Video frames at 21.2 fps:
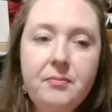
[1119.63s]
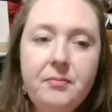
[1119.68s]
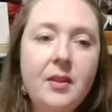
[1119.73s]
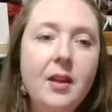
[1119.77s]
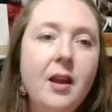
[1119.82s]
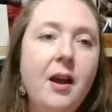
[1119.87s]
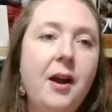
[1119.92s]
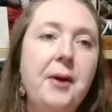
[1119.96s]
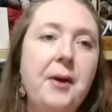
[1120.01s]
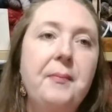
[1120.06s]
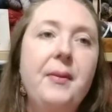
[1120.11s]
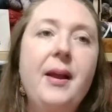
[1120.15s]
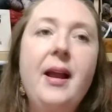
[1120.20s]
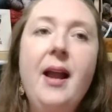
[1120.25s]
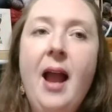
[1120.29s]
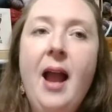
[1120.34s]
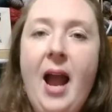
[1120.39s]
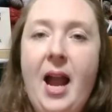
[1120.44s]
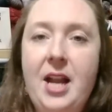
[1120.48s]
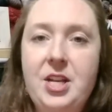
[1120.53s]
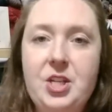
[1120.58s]

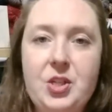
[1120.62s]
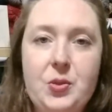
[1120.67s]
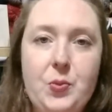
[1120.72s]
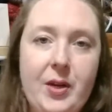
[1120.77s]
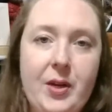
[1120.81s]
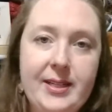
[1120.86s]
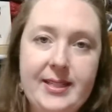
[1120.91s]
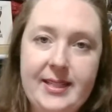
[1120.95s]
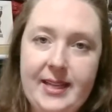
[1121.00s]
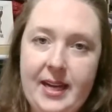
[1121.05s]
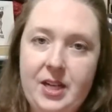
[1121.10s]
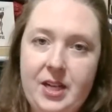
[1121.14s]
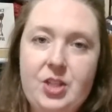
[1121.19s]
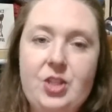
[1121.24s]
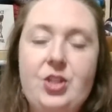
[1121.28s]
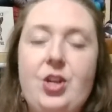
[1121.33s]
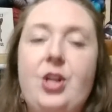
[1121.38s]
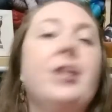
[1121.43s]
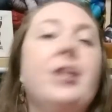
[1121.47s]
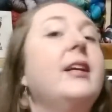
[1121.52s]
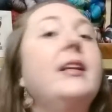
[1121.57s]
I just wanted to get it
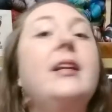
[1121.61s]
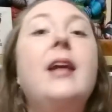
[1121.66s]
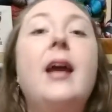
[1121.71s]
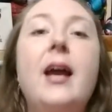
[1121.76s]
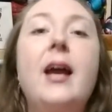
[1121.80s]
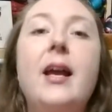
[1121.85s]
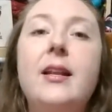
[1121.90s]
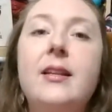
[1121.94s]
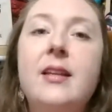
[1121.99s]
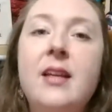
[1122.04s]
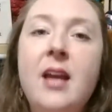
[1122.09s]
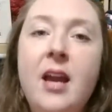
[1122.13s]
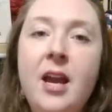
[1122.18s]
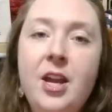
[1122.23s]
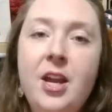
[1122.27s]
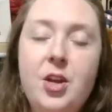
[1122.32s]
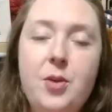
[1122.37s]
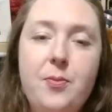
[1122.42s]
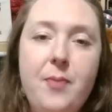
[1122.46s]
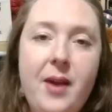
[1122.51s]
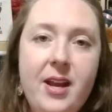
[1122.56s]
started, and
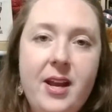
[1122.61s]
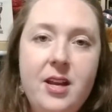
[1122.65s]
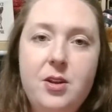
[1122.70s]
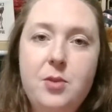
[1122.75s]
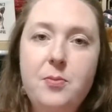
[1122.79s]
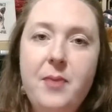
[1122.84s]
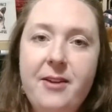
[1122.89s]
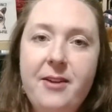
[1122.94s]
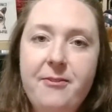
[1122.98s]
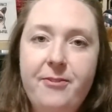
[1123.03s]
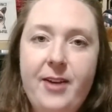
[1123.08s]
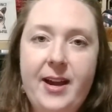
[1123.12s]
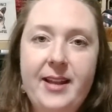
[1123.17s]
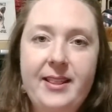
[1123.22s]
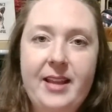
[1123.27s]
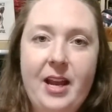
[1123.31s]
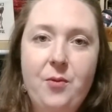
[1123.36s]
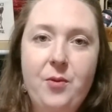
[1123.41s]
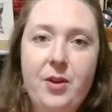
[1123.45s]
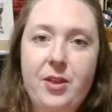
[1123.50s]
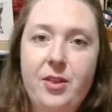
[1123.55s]
you might find
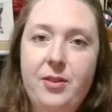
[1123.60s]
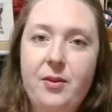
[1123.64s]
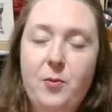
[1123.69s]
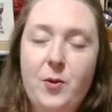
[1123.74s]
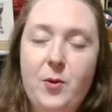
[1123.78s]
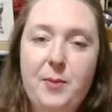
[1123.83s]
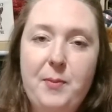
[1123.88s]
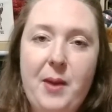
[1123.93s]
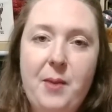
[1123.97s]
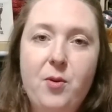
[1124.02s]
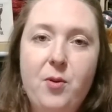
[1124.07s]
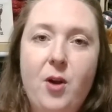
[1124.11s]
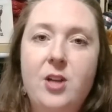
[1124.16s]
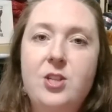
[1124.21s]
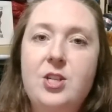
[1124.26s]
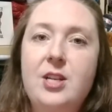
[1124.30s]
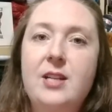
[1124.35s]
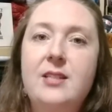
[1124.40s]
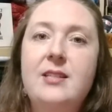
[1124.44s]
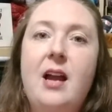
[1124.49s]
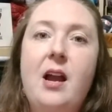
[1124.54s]
that with my projects,